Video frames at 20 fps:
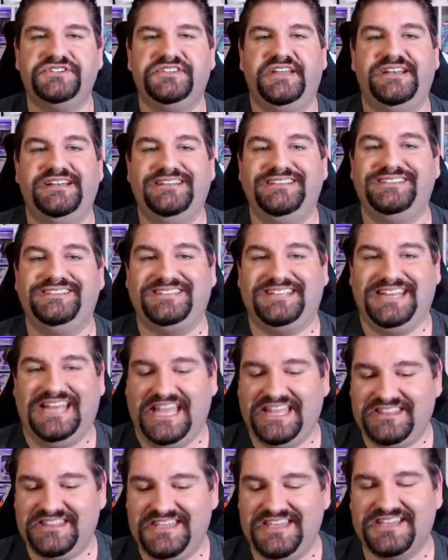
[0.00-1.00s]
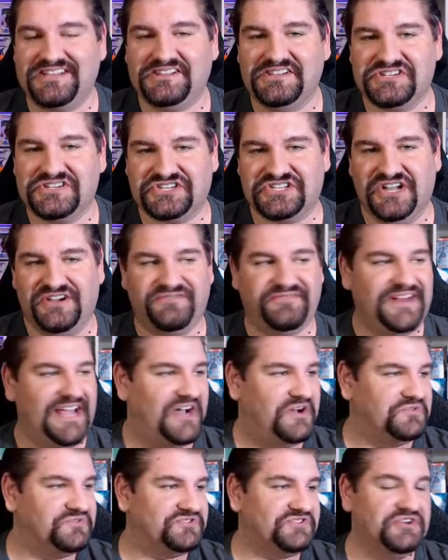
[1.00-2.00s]
than it is to get the English stuff
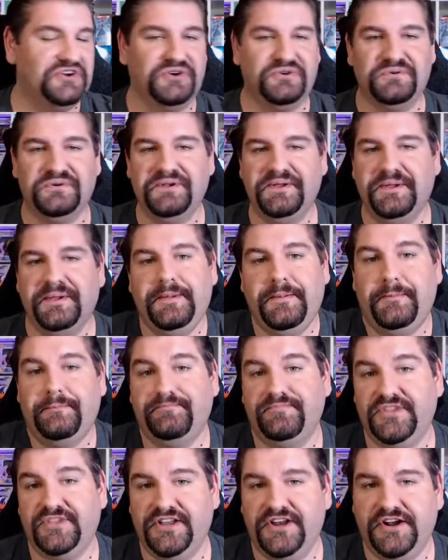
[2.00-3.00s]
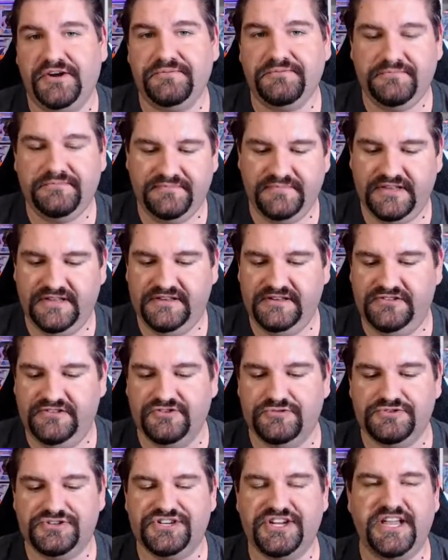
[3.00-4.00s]
now. So, you know,
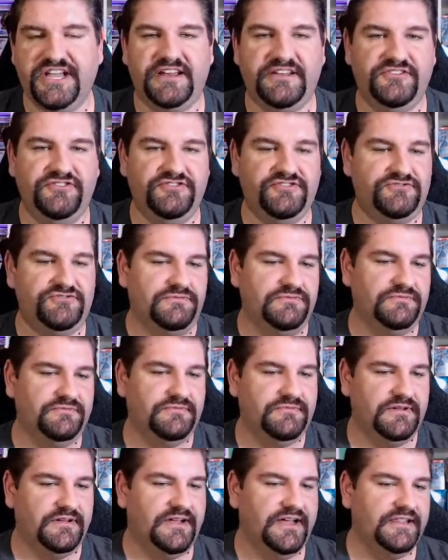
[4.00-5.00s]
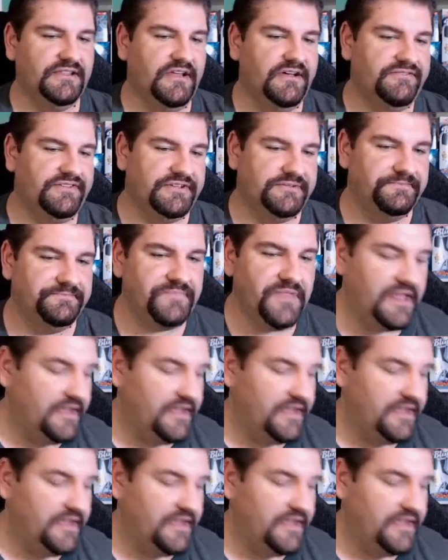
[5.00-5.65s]
do what you got to do. I love it.